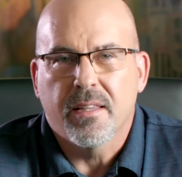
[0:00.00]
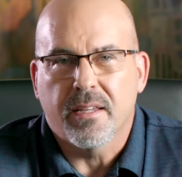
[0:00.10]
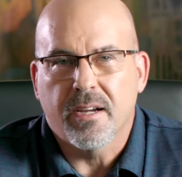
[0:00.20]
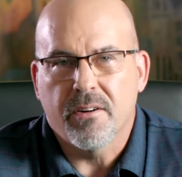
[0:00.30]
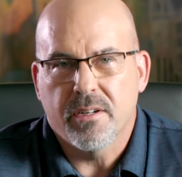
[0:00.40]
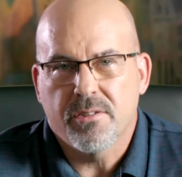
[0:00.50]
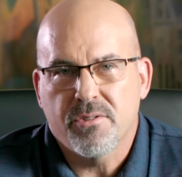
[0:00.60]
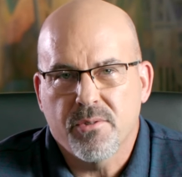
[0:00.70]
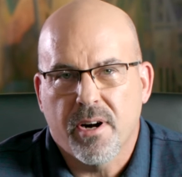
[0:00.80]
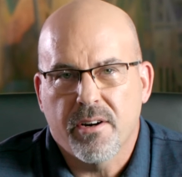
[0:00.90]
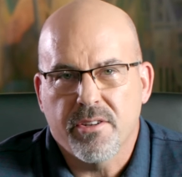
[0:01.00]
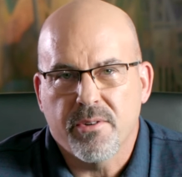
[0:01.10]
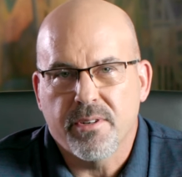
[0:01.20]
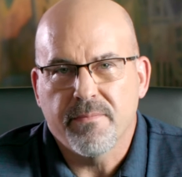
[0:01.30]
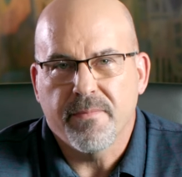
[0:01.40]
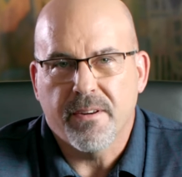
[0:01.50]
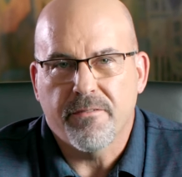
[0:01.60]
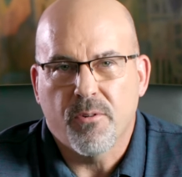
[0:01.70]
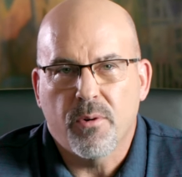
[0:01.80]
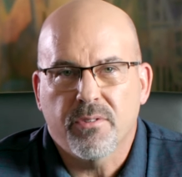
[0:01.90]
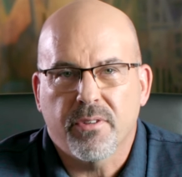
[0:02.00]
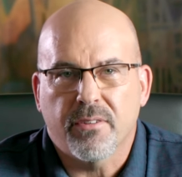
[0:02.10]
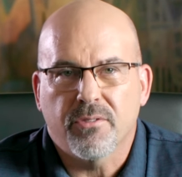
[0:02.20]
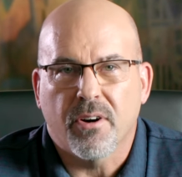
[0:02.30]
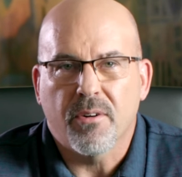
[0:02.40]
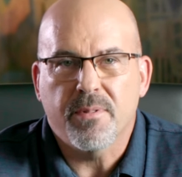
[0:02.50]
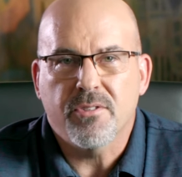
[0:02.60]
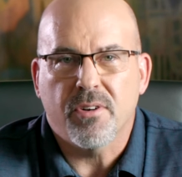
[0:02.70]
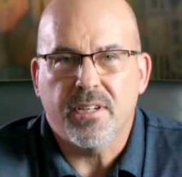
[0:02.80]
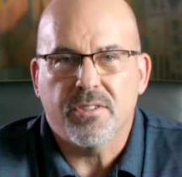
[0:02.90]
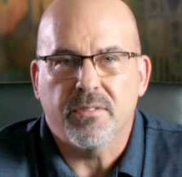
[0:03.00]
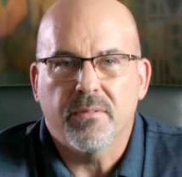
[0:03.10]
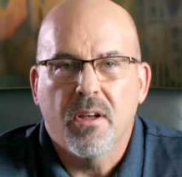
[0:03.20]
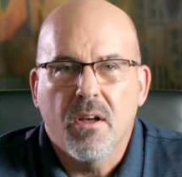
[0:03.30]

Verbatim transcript: The carrier sued our union and forced us to arbitration